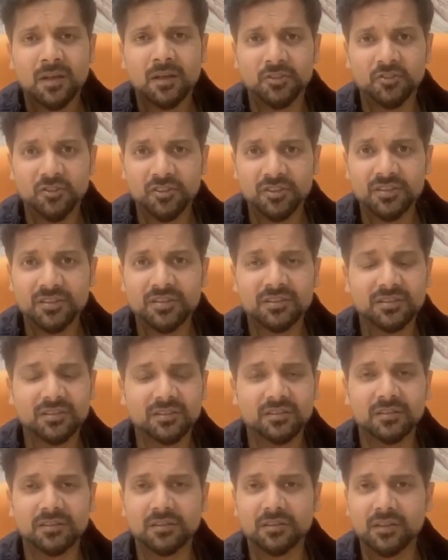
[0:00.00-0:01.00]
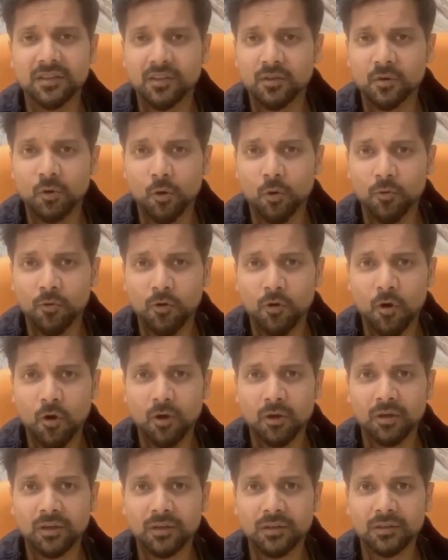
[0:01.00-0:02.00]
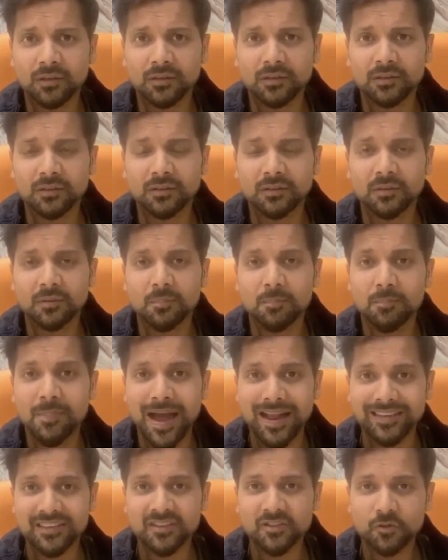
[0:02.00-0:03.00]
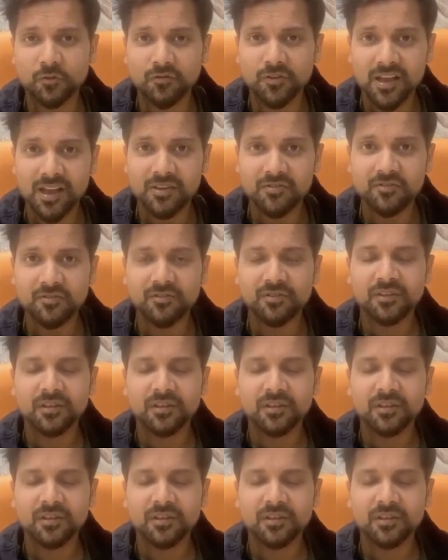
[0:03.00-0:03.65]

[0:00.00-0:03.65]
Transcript: but just uh, an overall uh, balance of life.